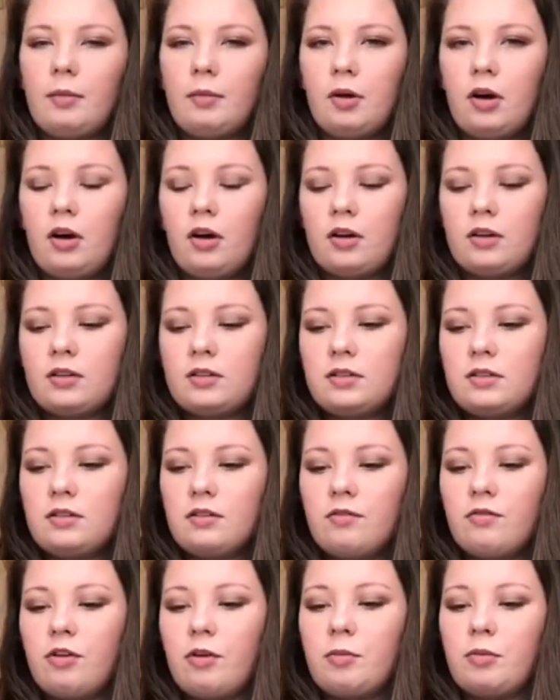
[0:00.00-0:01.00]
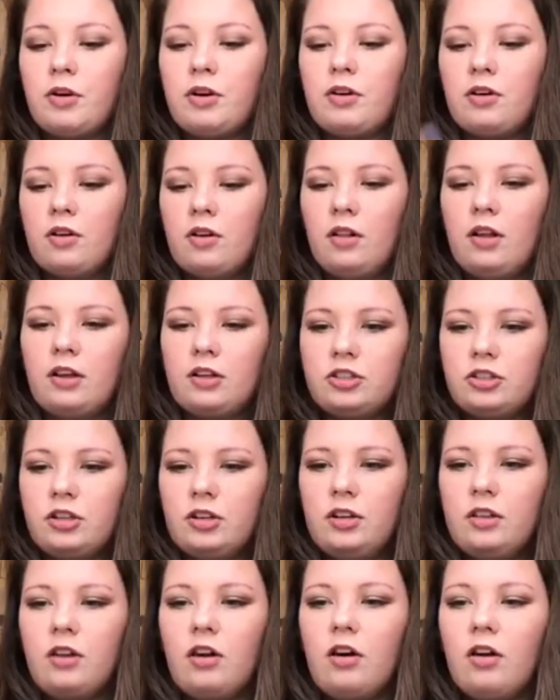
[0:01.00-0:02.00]
box, from her
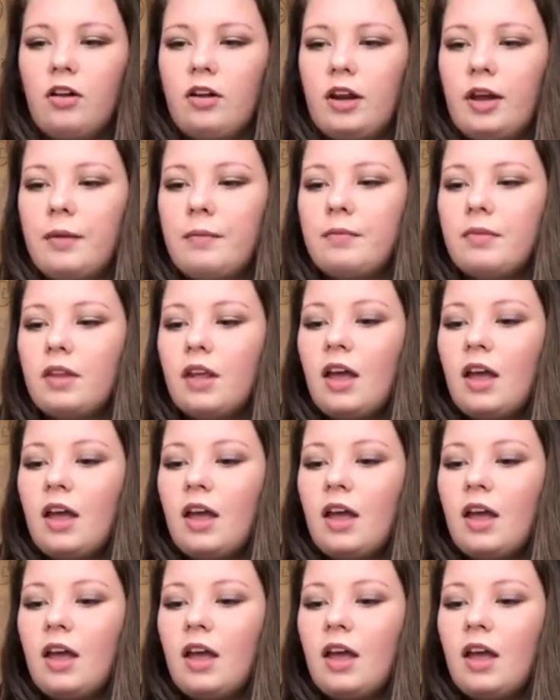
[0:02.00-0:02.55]
collection in the holiday.